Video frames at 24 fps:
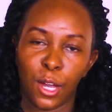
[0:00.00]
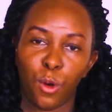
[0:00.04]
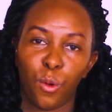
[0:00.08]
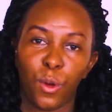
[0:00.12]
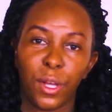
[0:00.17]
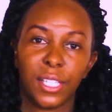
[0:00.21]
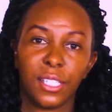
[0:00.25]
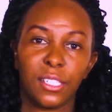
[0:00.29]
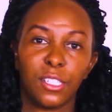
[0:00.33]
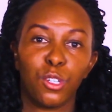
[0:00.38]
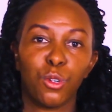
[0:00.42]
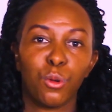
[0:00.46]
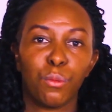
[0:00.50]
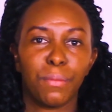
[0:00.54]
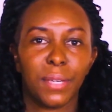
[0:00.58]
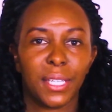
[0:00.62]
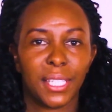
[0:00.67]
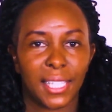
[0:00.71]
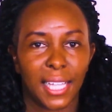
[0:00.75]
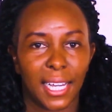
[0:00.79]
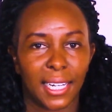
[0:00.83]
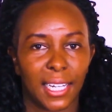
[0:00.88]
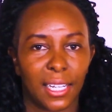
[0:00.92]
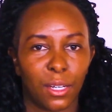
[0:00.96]

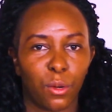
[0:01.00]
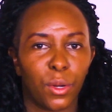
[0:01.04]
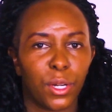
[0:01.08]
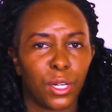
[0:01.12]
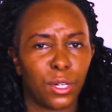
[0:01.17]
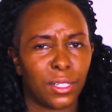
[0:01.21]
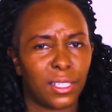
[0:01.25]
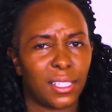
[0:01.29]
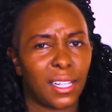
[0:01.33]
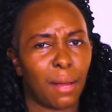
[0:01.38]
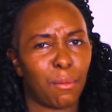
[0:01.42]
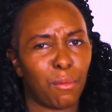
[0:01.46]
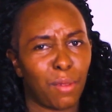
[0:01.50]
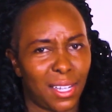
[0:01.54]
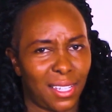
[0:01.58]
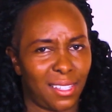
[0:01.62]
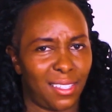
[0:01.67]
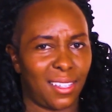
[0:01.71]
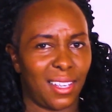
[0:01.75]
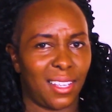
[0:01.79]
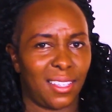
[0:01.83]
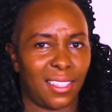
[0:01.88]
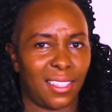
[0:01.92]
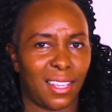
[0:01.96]
When
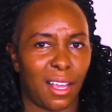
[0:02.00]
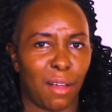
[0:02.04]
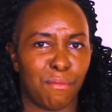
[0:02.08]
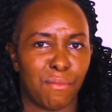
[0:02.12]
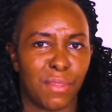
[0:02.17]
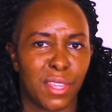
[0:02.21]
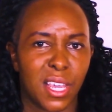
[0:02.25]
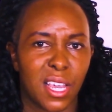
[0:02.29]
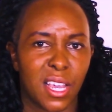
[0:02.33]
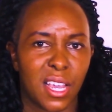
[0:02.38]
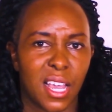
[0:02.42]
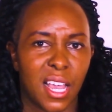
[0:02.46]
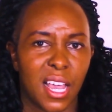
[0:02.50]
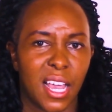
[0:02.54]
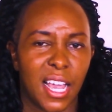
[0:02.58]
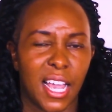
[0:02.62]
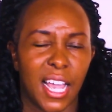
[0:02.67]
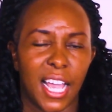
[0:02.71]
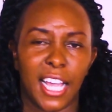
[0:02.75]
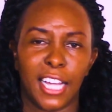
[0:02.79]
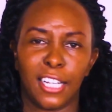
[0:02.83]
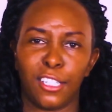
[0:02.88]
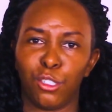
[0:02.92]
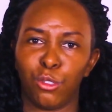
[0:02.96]
someone says something
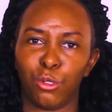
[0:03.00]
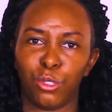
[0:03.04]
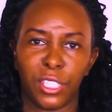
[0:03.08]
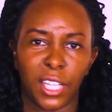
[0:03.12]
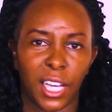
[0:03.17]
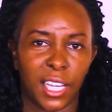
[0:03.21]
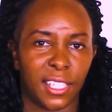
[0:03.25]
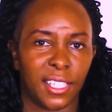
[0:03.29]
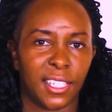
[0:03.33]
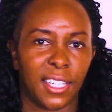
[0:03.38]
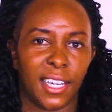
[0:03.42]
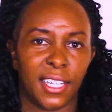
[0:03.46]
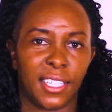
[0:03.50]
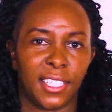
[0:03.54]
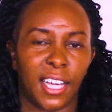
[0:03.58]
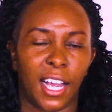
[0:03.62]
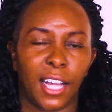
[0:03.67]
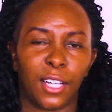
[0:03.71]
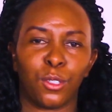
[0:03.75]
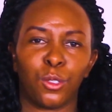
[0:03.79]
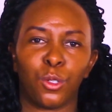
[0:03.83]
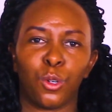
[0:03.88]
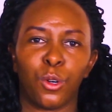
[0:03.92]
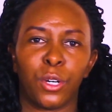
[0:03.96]
and you just get
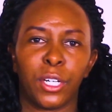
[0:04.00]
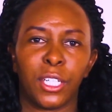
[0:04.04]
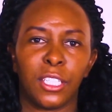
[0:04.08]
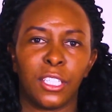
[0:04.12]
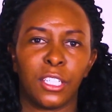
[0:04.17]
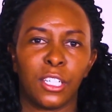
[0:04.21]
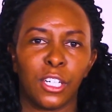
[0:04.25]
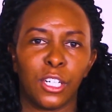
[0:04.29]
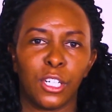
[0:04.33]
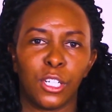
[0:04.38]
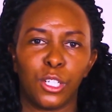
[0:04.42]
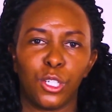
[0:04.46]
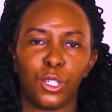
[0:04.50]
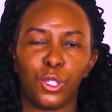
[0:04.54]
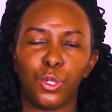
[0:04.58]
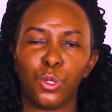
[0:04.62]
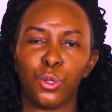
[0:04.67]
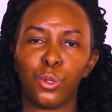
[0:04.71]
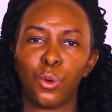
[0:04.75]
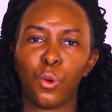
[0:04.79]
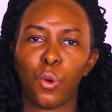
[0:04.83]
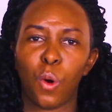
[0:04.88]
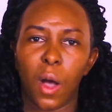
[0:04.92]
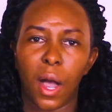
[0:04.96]
annoyed,
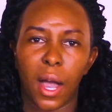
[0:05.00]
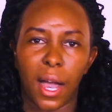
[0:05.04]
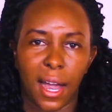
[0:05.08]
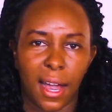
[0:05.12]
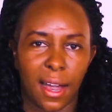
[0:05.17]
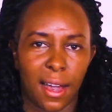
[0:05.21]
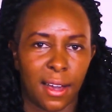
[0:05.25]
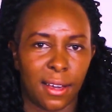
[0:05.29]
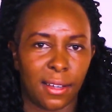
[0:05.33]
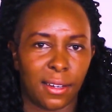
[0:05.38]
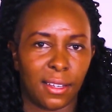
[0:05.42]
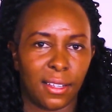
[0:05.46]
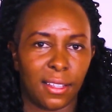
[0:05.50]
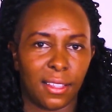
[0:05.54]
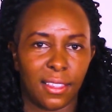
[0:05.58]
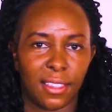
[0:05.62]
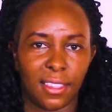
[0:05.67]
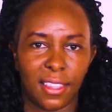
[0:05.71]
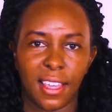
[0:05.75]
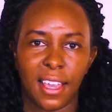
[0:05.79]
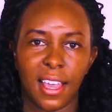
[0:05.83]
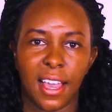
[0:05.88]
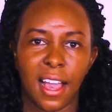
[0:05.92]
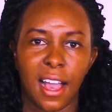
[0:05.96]
you are
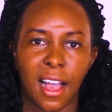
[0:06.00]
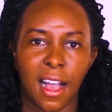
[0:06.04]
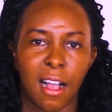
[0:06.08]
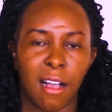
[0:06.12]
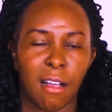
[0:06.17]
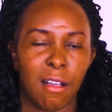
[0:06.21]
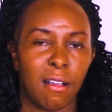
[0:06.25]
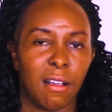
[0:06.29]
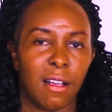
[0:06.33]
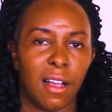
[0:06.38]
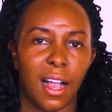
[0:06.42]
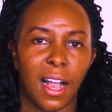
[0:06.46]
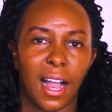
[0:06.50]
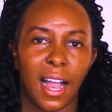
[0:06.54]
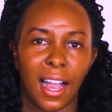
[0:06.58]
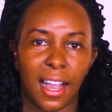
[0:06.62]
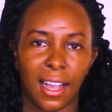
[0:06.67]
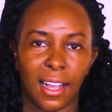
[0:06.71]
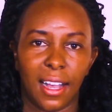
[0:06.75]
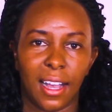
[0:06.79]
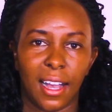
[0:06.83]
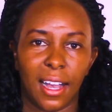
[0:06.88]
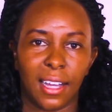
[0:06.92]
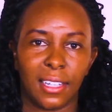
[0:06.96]
there
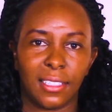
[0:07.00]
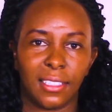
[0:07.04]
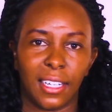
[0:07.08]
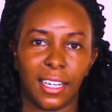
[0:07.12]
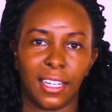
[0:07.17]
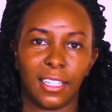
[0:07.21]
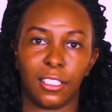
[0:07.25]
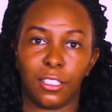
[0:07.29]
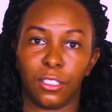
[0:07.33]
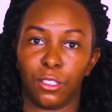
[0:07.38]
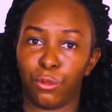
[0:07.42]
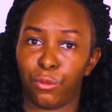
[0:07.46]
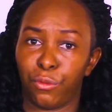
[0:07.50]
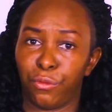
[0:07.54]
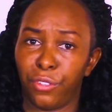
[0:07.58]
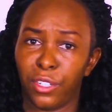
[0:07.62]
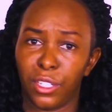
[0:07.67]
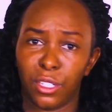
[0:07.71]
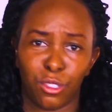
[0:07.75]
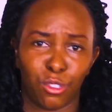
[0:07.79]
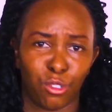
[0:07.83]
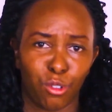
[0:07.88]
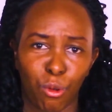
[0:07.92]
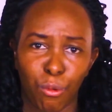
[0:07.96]
angered and you
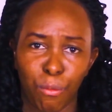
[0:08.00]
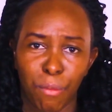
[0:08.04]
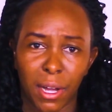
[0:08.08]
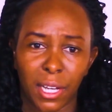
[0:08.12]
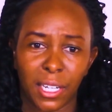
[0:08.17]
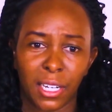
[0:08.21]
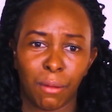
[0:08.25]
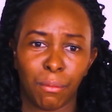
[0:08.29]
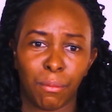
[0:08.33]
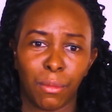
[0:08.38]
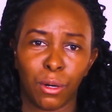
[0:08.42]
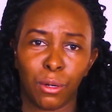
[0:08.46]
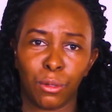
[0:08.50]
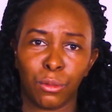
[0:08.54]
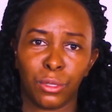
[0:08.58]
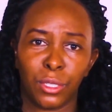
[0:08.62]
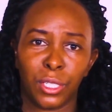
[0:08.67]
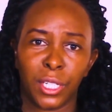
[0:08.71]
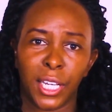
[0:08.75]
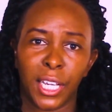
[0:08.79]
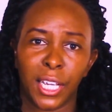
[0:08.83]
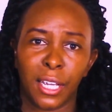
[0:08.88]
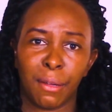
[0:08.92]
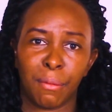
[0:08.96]
feel so bad about
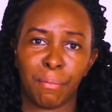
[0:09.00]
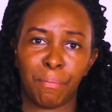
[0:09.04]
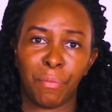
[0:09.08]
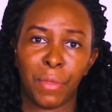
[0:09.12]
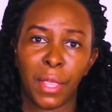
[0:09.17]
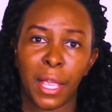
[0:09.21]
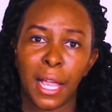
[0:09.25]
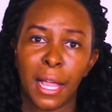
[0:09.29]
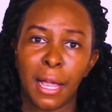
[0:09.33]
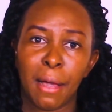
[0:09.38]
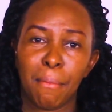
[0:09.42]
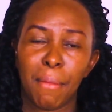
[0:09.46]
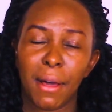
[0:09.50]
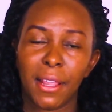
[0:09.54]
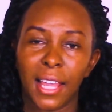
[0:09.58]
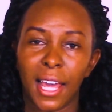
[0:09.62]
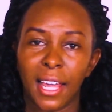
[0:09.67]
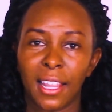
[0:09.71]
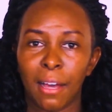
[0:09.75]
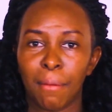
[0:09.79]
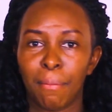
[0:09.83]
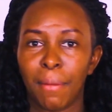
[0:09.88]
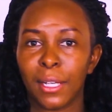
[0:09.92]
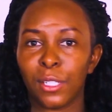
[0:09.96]
him, but
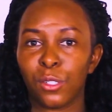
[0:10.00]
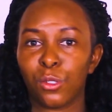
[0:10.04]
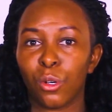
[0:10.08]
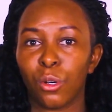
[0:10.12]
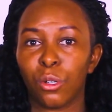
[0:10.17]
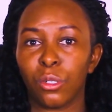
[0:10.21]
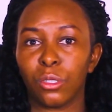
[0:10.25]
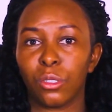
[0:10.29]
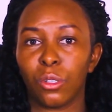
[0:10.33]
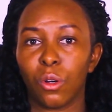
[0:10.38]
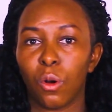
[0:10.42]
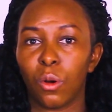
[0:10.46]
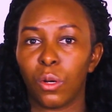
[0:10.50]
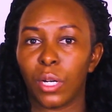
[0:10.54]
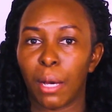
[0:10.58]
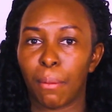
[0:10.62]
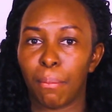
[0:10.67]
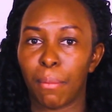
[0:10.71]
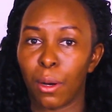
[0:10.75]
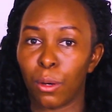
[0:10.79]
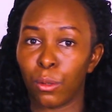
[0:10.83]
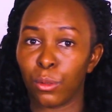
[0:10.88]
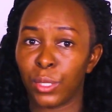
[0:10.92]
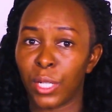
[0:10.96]
the other person, all
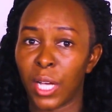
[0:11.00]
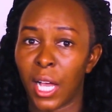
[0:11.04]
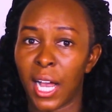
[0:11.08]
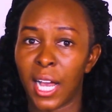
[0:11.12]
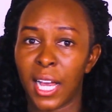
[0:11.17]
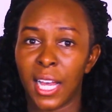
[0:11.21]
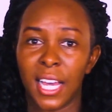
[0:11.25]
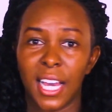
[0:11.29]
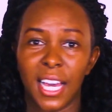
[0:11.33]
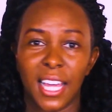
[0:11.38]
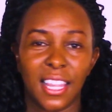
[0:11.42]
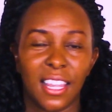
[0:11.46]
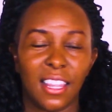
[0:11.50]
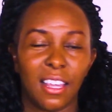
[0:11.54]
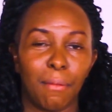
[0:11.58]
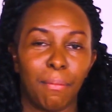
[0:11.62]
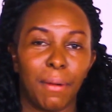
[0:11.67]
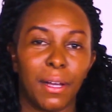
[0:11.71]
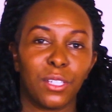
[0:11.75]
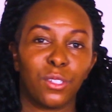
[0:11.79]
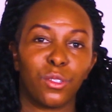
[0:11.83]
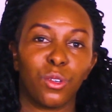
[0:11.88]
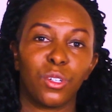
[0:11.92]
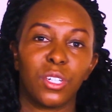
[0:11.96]
about her, the other
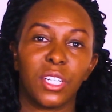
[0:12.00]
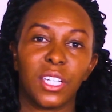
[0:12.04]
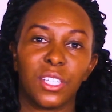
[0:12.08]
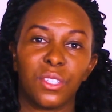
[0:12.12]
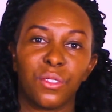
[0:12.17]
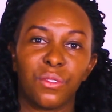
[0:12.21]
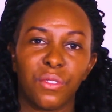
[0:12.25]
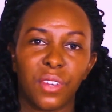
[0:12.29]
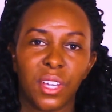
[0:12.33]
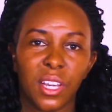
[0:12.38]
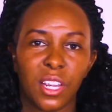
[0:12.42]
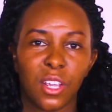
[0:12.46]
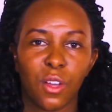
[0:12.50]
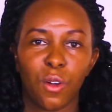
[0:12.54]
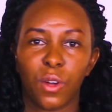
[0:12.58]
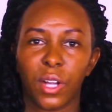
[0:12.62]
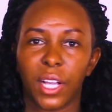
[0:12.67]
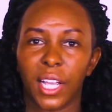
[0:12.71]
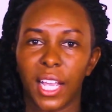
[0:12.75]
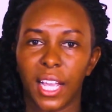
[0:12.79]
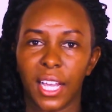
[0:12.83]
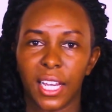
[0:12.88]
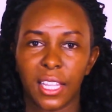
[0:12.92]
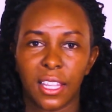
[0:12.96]
person is very
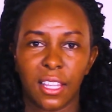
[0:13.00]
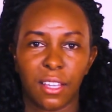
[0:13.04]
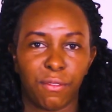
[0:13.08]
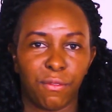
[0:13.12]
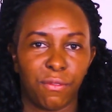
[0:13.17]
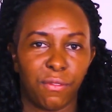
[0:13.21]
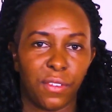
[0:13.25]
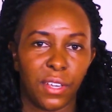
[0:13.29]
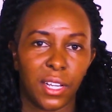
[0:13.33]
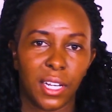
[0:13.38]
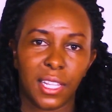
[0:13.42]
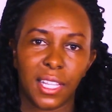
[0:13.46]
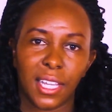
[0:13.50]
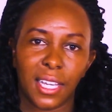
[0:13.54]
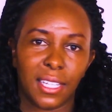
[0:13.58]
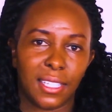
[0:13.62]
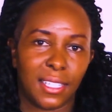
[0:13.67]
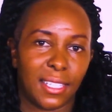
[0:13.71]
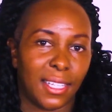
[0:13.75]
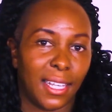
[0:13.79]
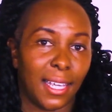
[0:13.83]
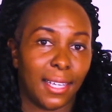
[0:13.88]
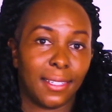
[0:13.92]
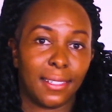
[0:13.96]
okay, they feel they
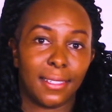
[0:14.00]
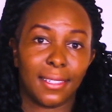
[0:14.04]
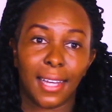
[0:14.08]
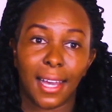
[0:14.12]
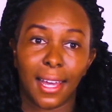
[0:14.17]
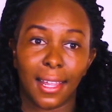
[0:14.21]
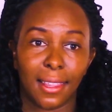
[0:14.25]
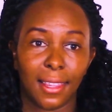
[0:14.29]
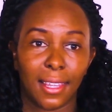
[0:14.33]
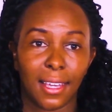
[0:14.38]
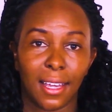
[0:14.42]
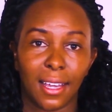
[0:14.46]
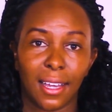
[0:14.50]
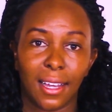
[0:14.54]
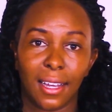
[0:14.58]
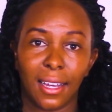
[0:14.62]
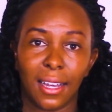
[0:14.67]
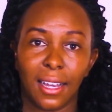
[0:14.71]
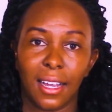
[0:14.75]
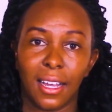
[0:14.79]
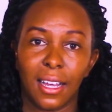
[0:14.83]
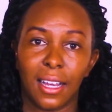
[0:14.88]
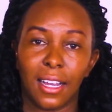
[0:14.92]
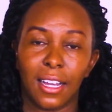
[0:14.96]
said nothing
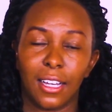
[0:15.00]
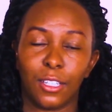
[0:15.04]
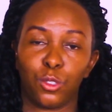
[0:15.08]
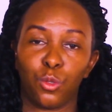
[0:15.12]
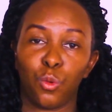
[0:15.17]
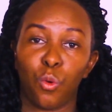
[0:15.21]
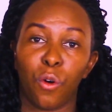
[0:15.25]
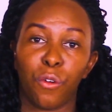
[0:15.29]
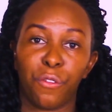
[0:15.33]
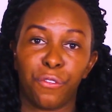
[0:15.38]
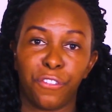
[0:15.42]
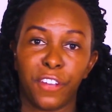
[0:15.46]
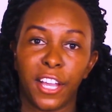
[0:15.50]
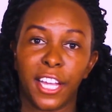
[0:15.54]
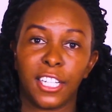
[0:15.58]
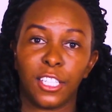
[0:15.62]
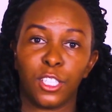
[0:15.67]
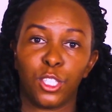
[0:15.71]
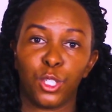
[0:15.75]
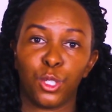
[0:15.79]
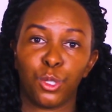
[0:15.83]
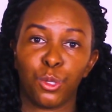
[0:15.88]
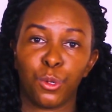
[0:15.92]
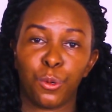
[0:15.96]
to
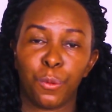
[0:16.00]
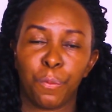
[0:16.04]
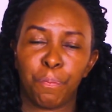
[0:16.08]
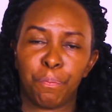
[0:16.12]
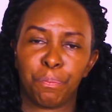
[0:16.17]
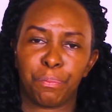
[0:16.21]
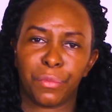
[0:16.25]
offend you,